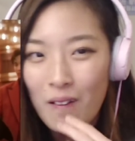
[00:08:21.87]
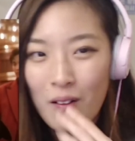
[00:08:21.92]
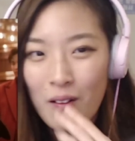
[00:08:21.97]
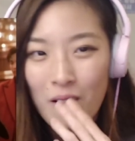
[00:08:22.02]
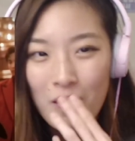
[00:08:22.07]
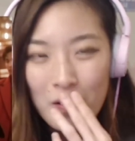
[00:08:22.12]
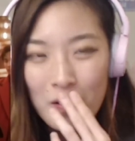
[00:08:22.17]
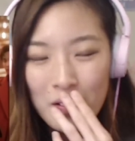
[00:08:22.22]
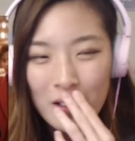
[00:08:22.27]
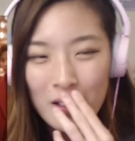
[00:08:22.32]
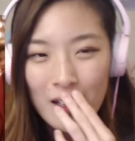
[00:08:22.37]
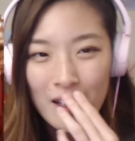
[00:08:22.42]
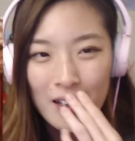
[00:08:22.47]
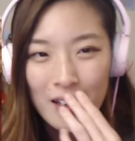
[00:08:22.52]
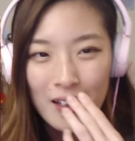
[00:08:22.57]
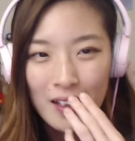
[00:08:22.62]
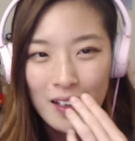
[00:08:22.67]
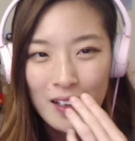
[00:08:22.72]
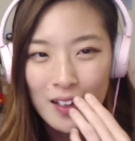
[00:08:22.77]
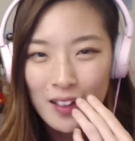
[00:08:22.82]
Okay.
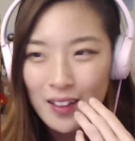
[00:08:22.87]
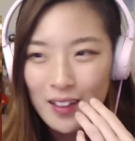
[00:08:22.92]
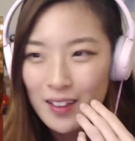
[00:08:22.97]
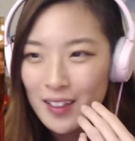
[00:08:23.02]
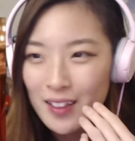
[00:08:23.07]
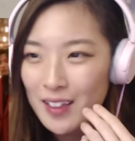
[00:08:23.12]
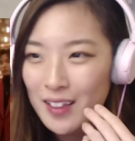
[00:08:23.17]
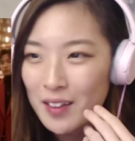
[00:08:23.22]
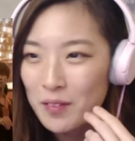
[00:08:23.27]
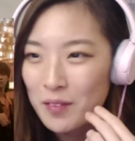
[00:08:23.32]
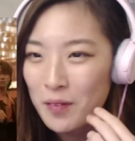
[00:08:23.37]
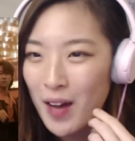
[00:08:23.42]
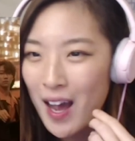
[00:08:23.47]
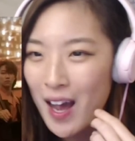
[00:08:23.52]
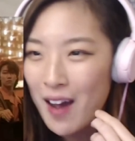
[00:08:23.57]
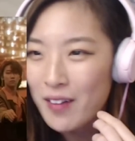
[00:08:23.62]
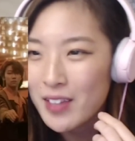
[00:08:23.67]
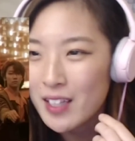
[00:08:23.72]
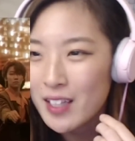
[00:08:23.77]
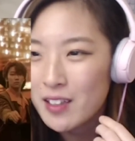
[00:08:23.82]
Wow,
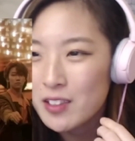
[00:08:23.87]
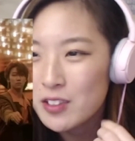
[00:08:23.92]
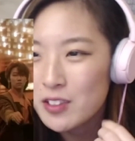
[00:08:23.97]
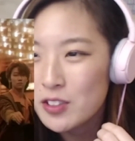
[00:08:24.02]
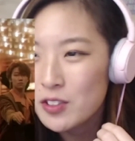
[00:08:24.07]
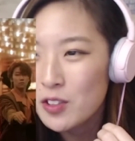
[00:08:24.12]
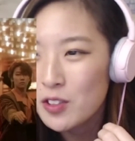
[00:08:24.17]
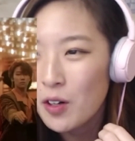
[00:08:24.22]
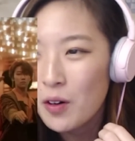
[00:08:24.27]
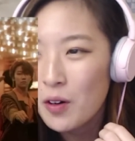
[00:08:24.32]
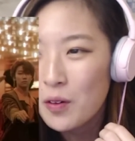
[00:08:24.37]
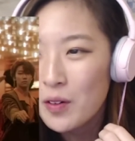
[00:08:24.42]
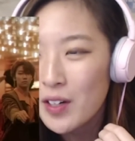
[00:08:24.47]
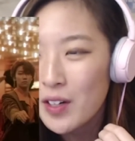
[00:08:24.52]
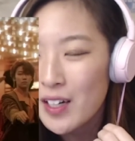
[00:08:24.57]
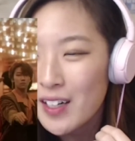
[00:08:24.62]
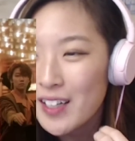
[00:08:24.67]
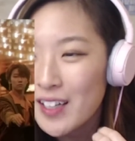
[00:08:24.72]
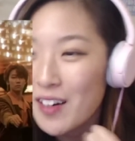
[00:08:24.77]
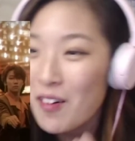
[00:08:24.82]
they look so
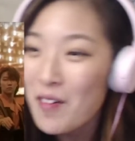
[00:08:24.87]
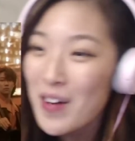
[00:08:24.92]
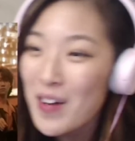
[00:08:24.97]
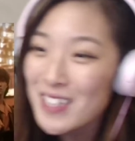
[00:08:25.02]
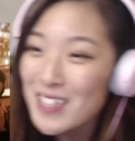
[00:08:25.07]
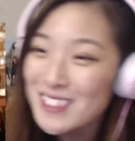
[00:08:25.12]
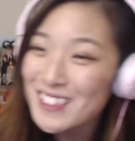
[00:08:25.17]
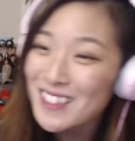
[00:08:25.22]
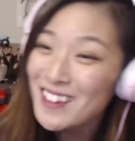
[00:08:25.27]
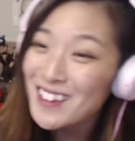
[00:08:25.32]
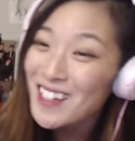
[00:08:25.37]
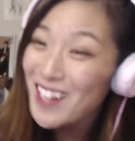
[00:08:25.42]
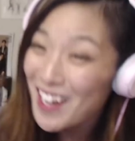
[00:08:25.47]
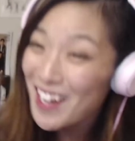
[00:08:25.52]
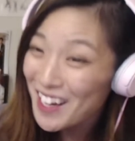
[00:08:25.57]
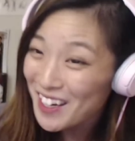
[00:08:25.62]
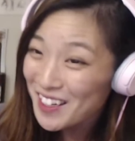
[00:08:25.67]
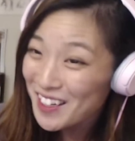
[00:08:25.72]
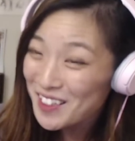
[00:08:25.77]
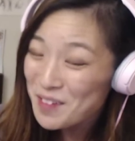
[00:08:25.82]
good. Oh, I see the
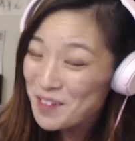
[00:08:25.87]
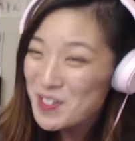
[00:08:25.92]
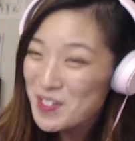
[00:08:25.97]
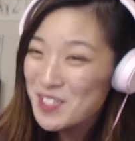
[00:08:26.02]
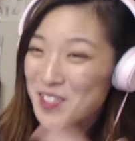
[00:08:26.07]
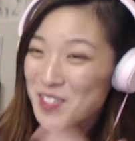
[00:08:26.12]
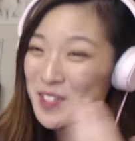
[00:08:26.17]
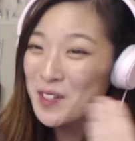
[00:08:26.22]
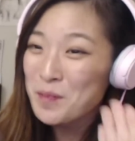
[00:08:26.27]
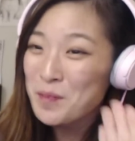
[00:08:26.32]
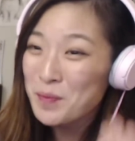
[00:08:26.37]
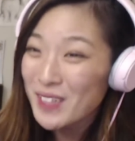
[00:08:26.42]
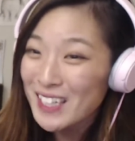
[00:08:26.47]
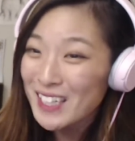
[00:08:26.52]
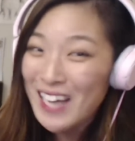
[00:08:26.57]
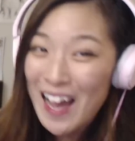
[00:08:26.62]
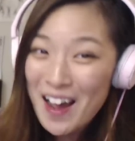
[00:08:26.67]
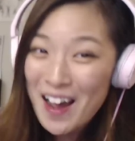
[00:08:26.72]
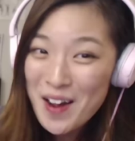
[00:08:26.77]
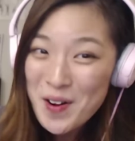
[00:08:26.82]
8, Mr.
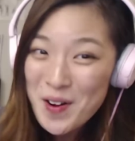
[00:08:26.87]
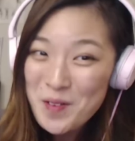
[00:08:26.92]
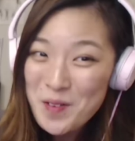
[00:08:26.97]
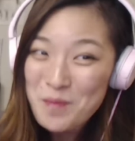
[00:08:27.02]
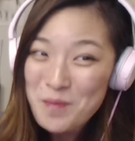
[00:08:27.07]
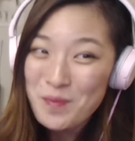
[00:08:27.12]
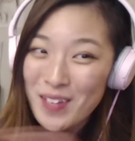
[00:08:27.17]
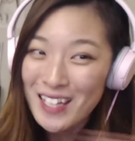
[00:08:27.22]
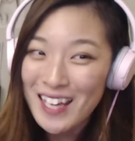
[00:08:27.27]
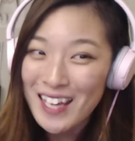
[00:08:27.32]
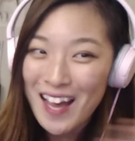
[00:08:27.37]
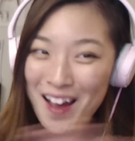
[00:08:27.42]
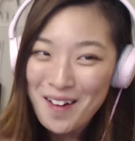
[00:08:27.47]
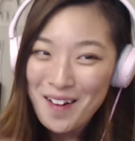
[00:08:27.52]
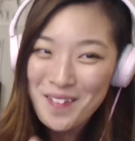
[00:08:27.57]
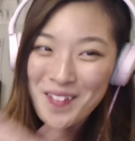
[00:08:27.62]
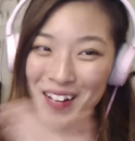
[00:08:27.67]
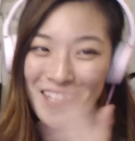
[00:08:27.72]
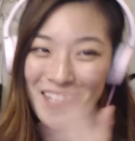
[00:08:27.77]
Minghao. Minghao.